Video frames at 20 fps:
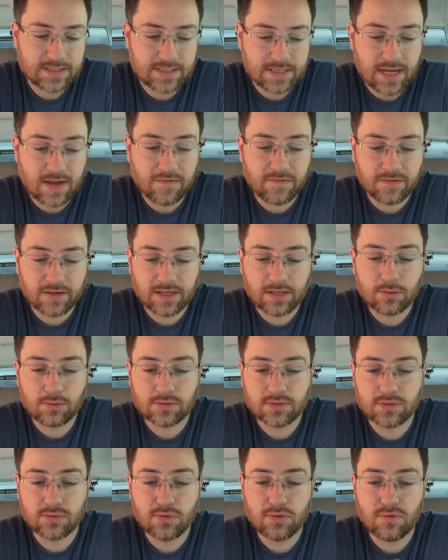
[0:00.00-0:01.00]
definitely
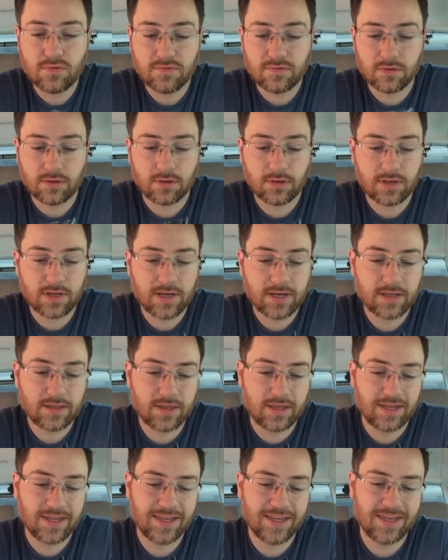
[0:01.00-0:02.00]
looks an awful lot like
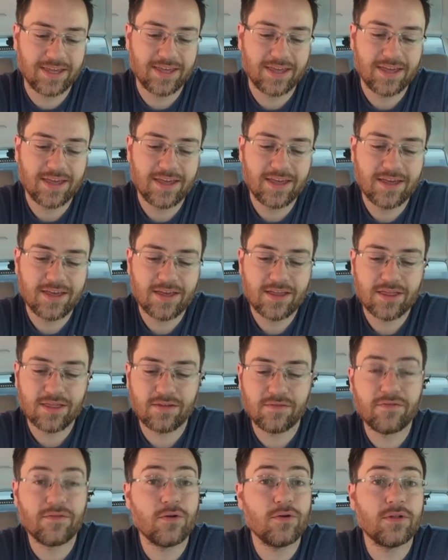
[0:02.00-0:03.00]

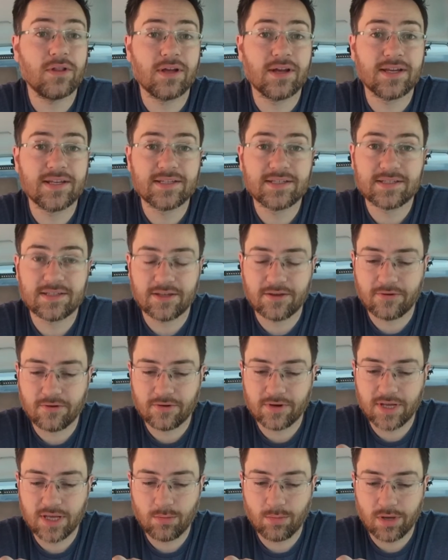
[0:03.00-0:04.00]
the fog lights that are
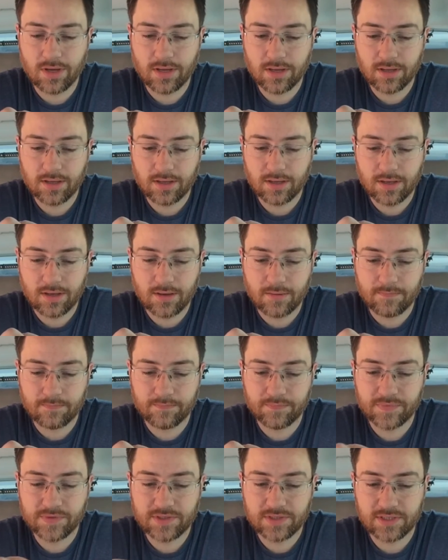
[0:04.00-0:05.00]
on eBay.
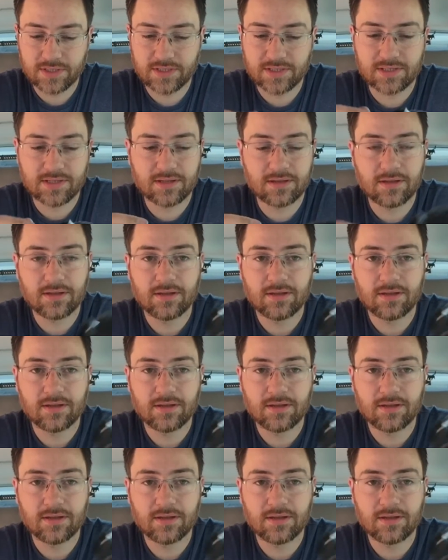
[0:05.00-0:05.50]
Just